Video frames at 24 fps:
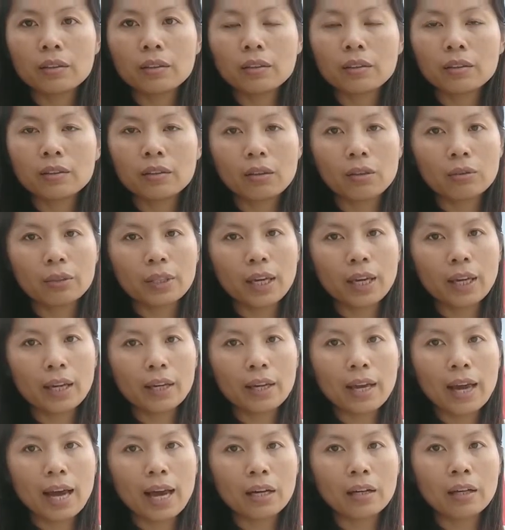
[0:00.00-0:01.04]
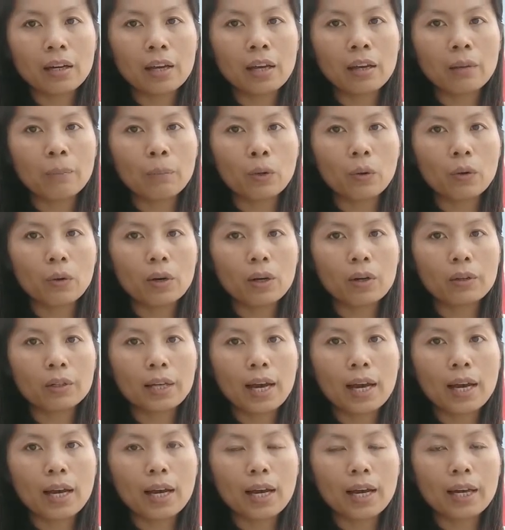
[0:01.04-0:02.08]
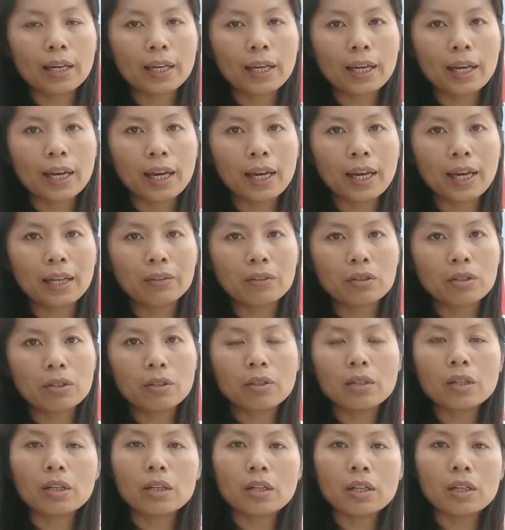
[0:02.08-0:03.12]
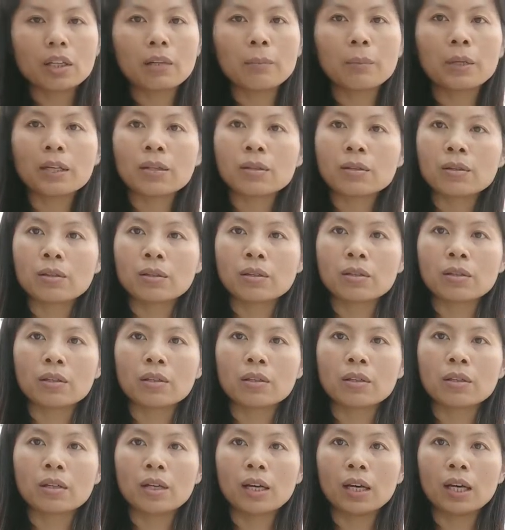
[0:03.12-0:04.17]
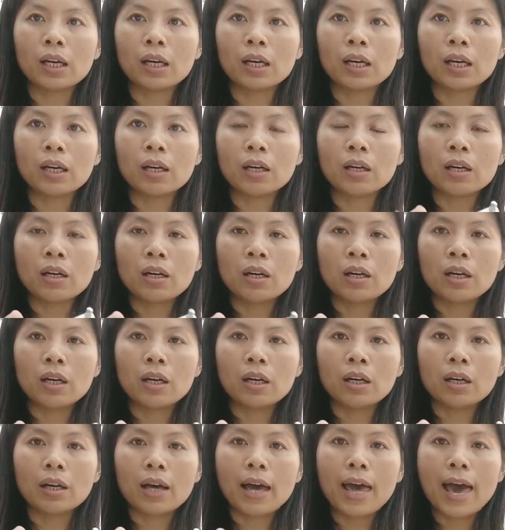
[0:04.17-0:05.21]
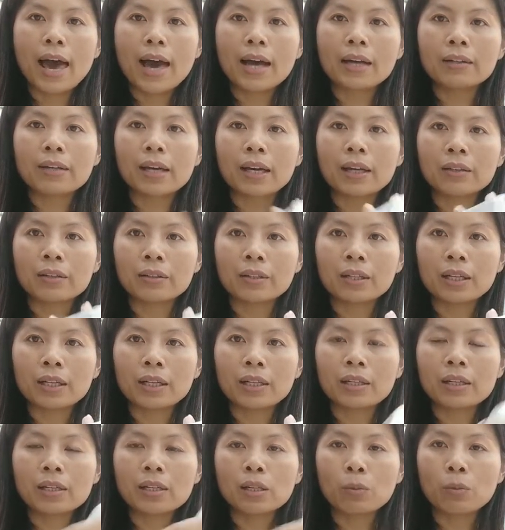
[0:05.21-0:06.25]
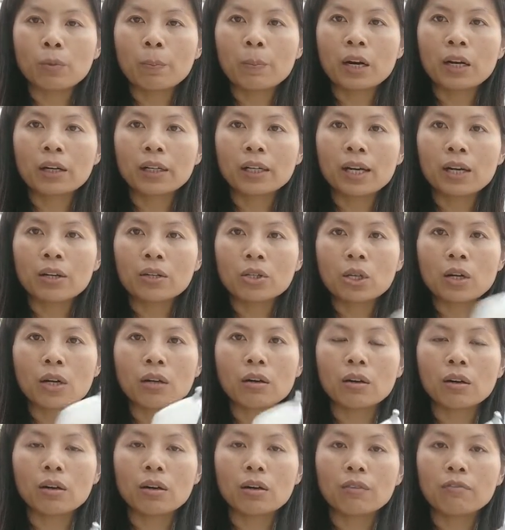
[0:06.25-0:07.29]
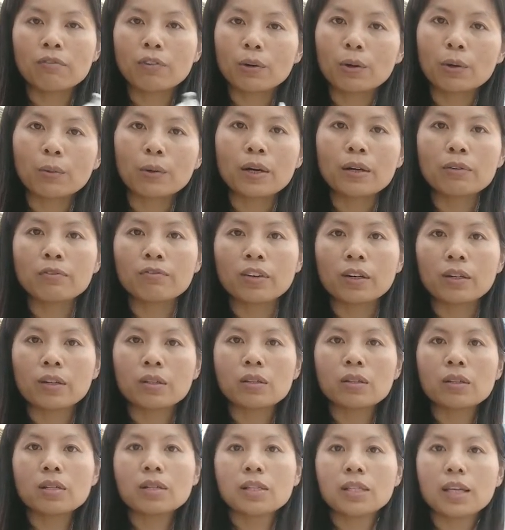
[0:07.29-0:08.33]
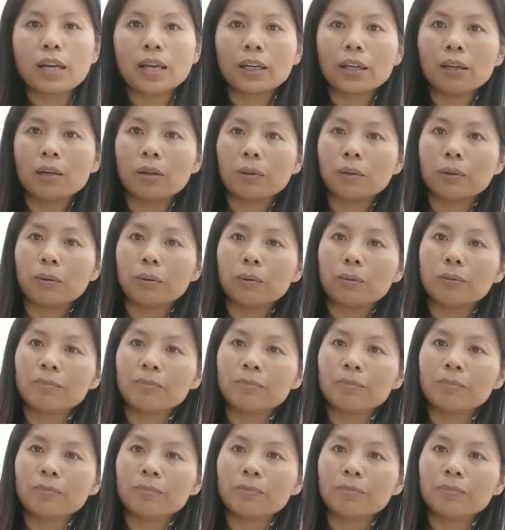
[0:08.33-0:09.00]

okay unable oh, can't it means uh, uh, uh, add and delete the remote controller for reference. Thank you.